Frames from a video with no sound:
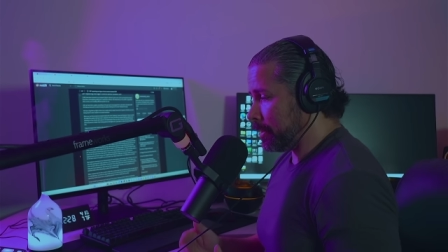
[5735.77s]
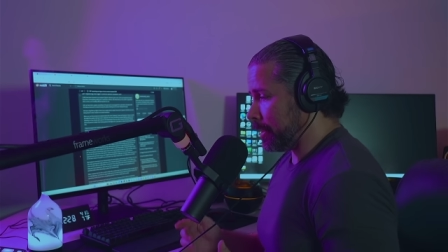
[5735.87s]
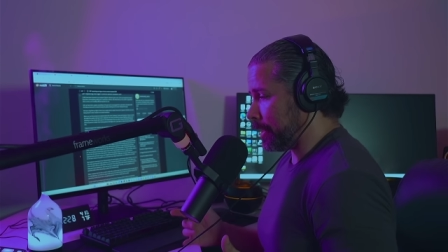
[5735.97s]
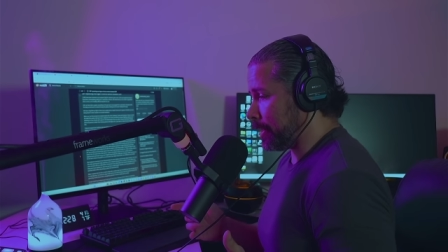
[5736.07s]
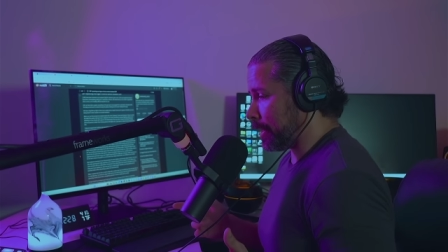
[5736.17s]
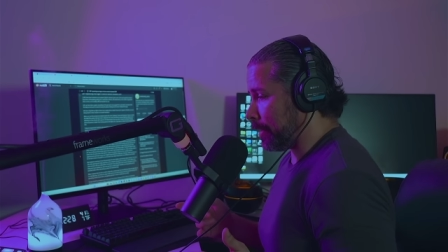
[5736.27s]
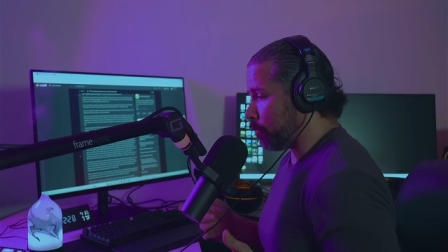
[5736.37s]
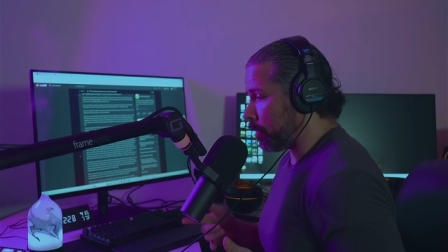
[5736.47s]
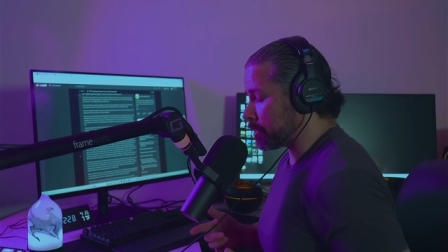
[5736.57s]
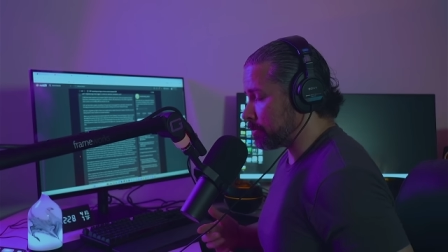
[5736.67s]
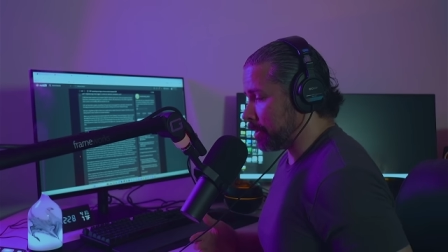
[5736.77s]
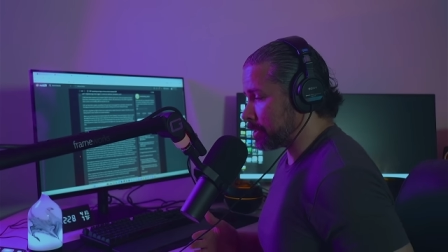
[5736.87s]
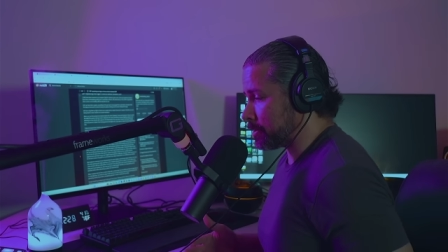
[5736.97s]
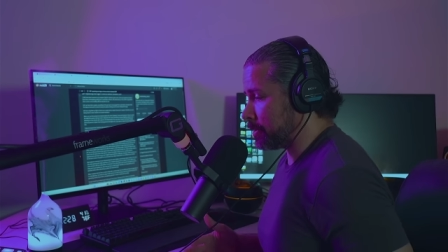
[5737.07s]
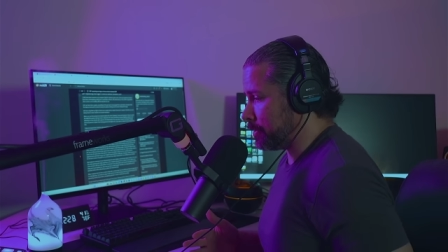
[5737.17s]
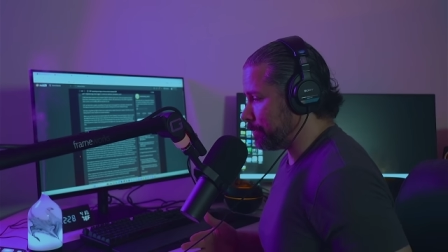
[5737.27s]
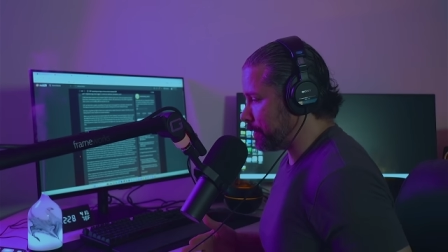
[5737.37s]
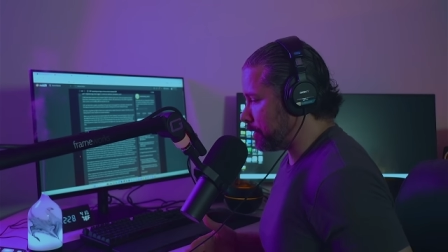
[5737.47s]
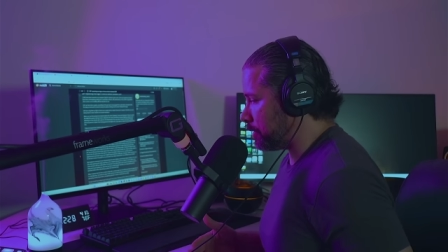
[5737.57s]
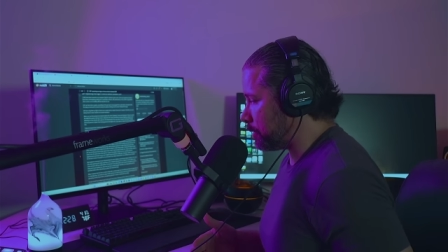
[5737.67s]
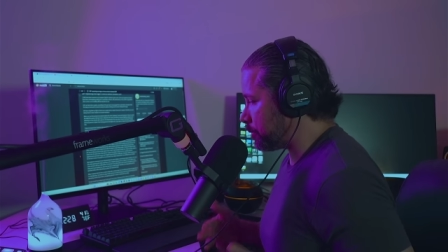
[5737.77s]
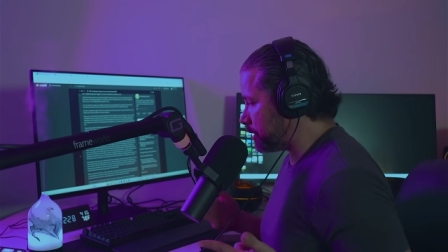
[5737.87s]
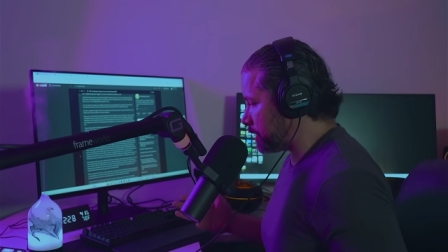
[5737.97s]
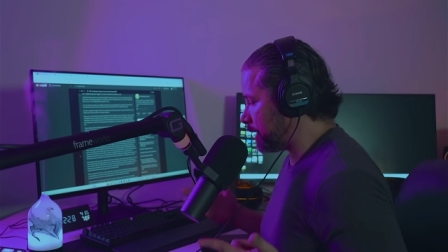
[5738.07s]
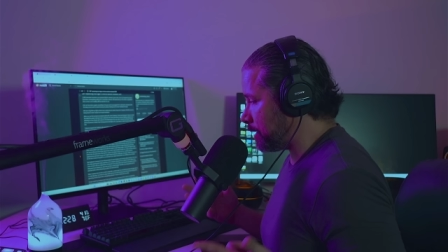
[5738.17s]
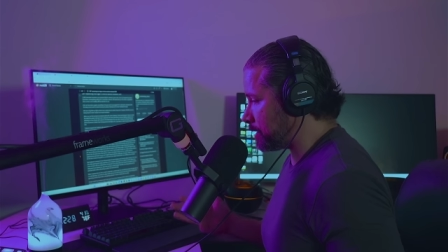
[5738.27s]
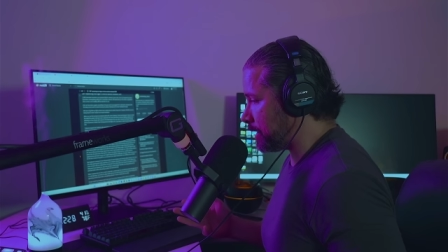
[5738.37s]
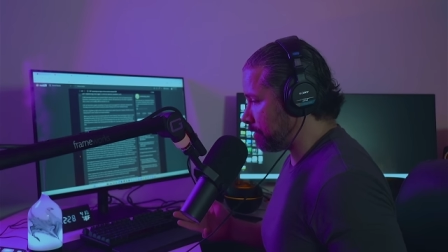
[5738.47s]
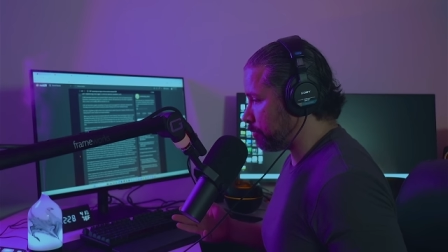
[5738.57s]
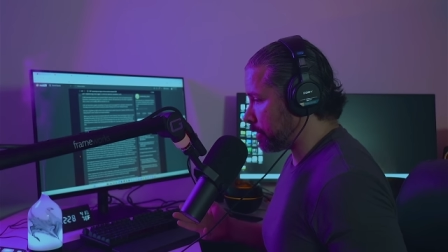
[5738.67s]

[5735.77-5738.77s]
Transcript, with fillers: And I want to make sure that you feel appreciated and attentive, but